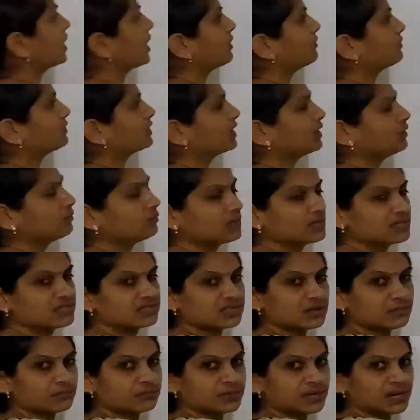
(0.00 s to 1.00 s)
have given
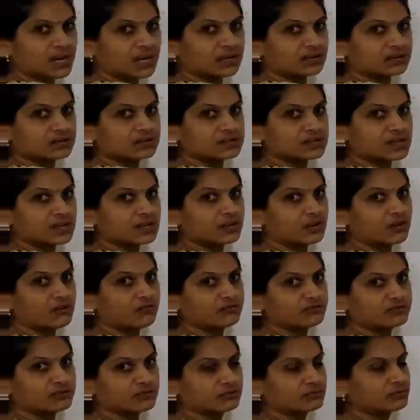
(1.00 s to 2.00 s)
subtraction
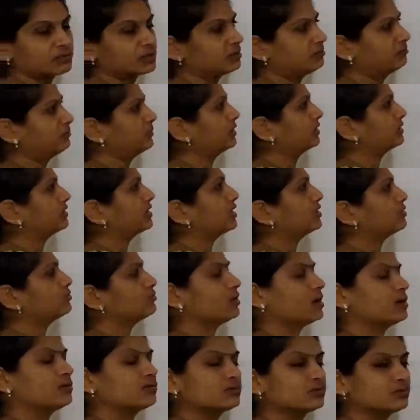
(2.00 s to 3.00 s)
of 2 number, then
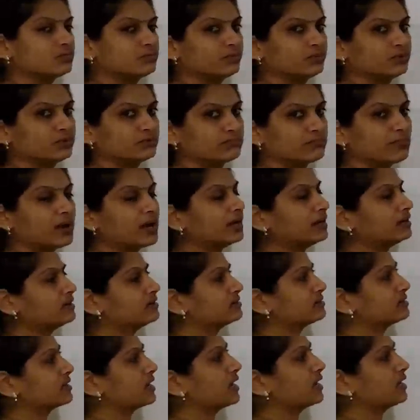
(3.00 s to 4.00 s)
you have to put
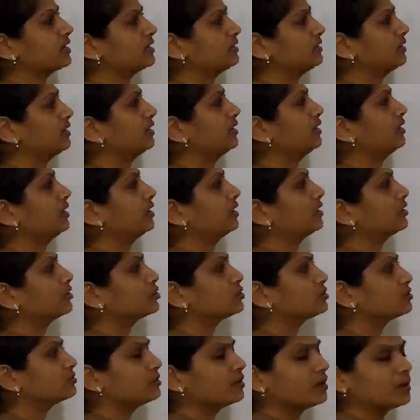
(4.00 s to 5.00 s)
minus sign.
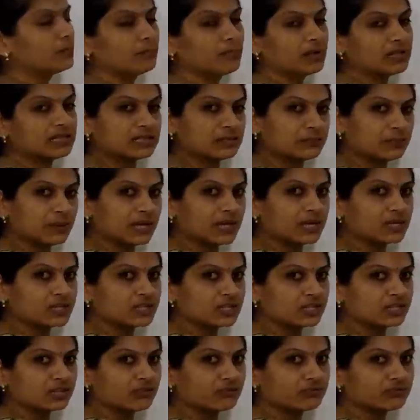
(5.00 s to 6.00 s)

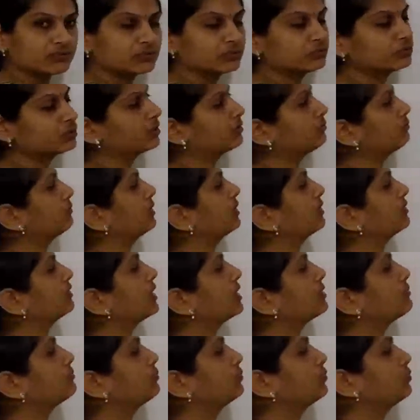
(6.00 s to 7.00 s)
Multiplication of 2 number,
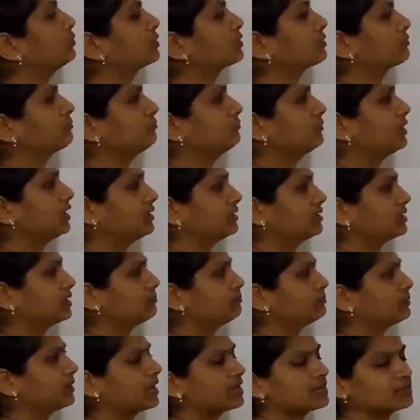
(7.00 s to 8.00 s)
then put
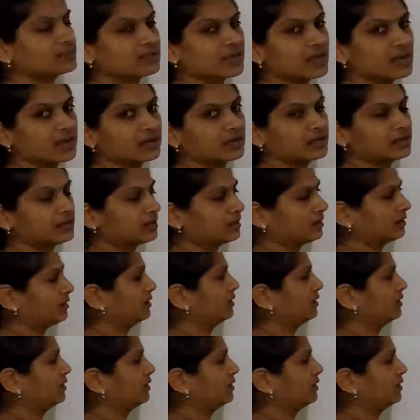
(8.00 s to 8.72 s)
multiply sign.